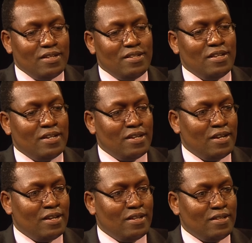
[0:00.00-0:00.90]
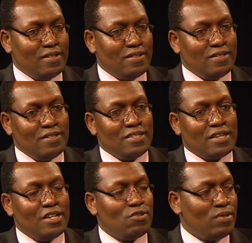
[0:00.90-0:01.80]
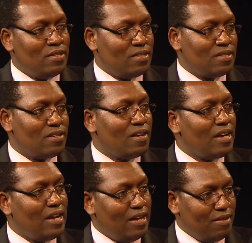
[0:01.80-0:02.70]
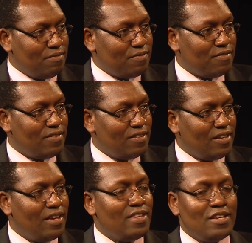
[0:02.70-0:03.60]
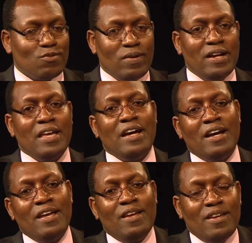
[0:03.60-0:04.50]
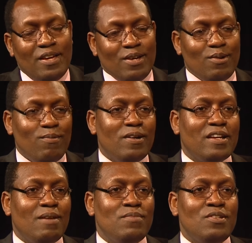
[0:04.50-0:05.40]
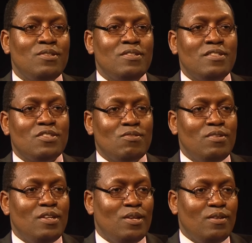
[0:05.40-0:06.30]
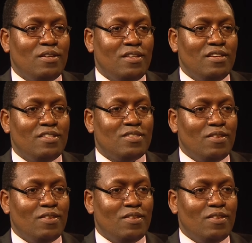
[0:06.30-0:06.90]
that these countries have. And that's why I welcomed you to the studio so